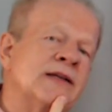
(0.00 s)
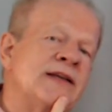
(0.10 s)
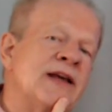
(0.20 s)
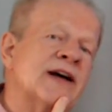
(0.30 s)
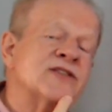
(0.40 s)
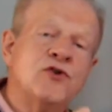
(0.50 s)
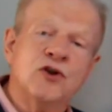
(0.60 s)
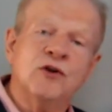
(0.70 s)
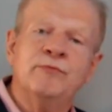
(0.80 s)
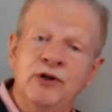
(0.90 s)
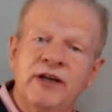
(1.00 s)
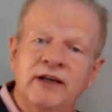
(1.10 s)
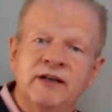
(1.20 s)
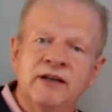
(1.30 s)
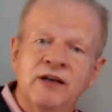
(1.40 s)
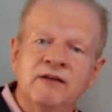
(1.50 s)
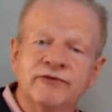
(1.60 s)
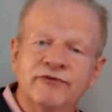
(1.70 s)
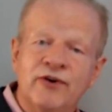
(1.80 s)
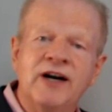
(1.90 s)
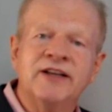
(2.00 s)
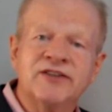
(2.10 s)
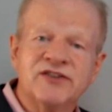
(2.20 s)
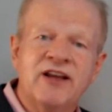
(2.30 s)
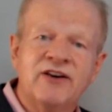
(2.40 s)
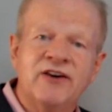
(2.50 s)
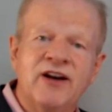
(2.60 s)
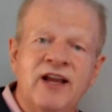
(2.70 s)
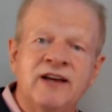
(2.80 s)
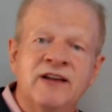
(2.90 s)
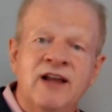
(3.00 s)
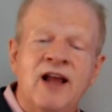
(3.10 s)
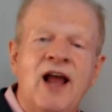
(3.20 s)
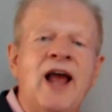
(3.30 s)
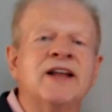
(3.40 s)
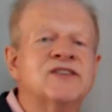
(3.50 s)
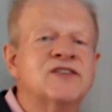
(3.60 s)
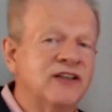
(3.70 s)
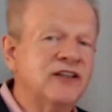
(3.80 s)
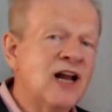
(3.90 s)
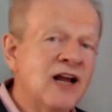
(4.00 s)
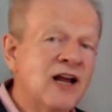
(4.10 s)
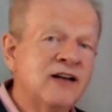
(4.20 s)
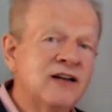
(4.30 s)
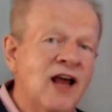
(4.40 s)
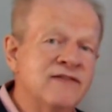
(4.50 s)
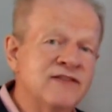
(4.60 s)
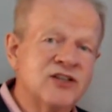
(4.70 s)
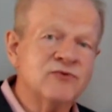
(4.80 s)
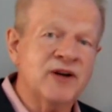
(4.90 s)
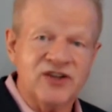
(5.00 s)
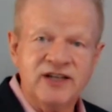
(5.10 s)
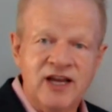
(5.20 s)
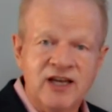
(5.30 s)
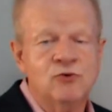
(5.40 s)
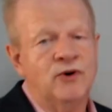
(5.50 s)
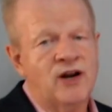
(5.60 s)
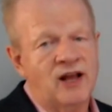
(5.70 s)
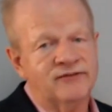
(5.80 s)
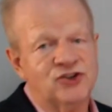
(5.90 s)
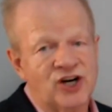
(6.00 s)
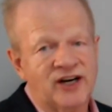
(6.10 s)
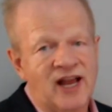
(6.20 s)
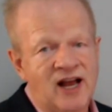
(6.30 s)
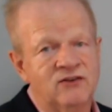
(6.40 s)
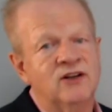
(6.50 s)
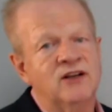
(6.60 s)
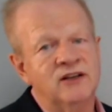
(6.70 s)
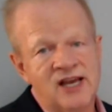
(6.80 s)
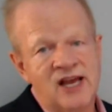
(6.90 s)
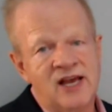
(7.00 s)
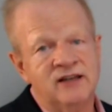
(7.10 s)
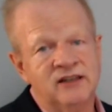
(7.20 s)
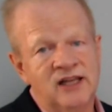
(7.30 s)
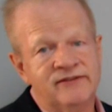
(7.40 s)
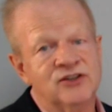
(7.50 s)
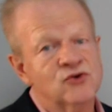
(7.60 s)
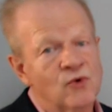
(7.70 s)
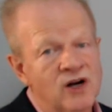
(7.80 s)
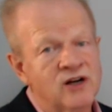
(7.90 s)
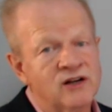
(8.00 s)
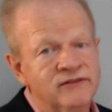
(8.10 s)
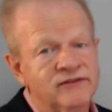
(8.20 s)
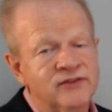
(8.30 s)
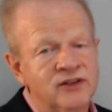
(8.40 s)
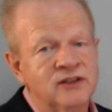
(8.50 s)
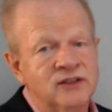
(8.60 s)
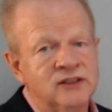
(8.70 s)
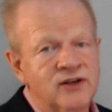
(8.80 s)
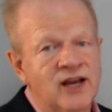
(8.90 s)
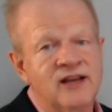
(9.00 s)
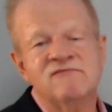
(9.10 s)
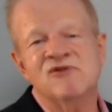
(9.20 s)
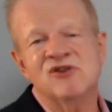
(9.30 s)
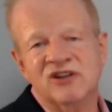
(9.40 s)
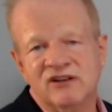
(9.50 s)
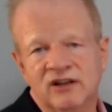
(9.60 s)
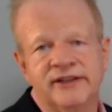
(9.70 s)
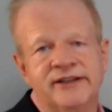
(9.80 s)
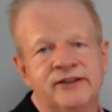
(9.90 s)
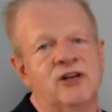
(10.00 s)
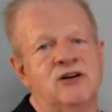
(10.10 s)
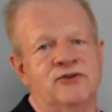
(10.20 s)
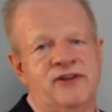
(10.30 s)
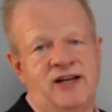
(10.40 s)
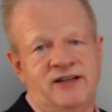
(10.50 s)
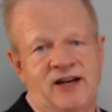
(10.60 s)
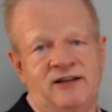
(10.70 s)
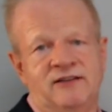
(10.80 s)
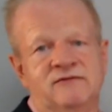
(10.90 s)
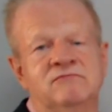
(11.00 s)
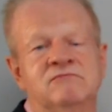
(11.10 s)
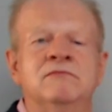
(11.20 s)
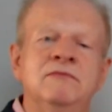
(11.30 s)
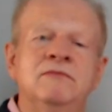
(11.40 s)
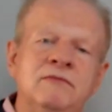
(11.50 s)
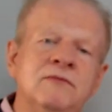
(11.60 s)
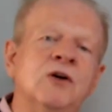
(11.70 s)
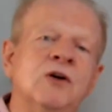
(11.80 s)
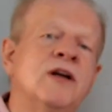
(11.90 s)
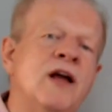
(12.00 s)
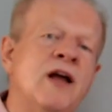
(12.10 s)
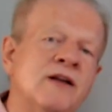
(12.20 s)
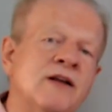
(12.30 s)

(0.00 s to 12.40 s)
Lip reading: Yeah, so you could book it for Friday and Saturday and Sunday night. And this way, Sunday, you won't have to check out 10, 11, 12. Okay, you can linger longer that day. Okay.